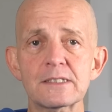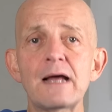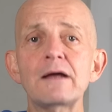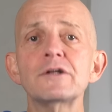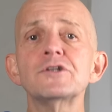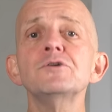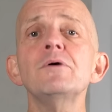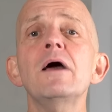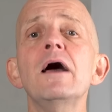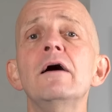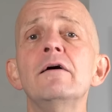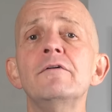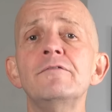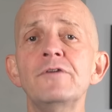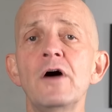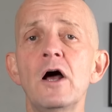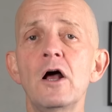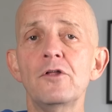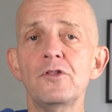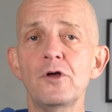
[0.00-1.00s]
Now I do
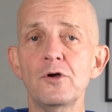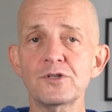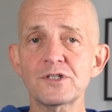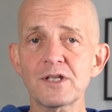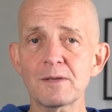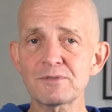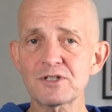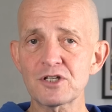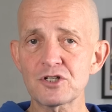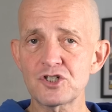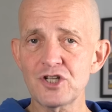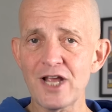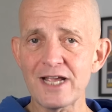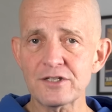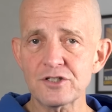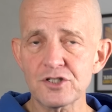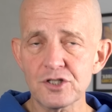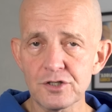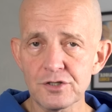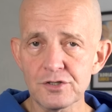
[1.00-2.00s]
have though some
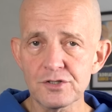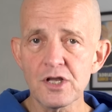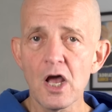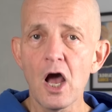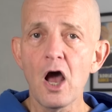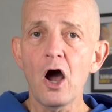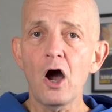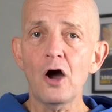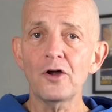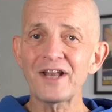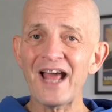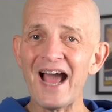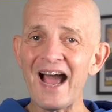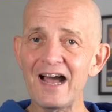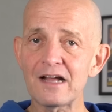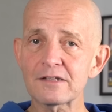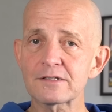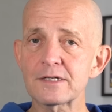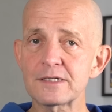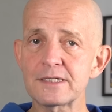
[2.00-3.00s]
suggestions on
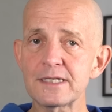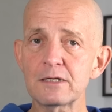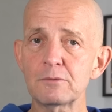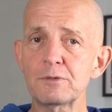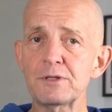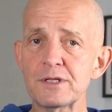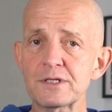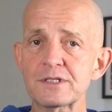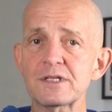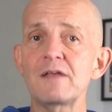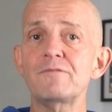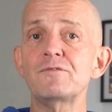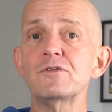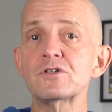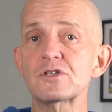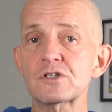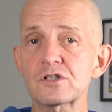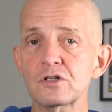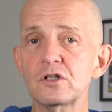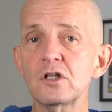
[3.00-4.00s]
how to deal with this if you're
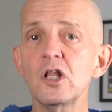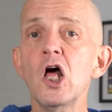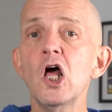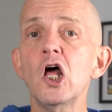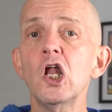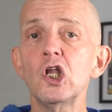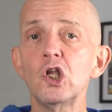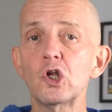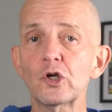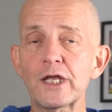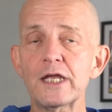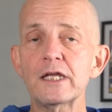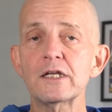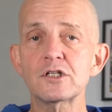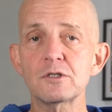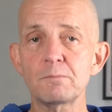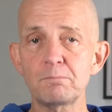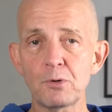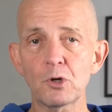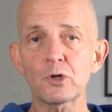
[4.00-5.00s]
still looking
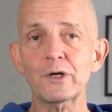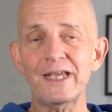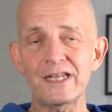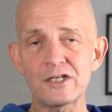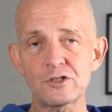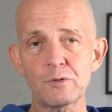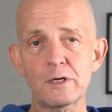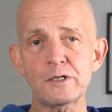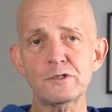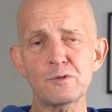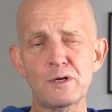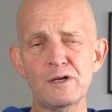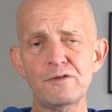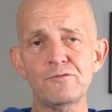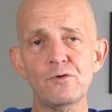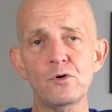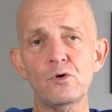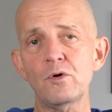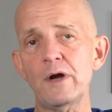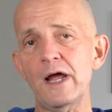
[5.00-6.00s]
to book in
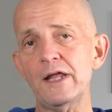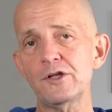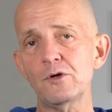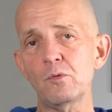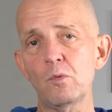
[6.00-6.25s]
2024 and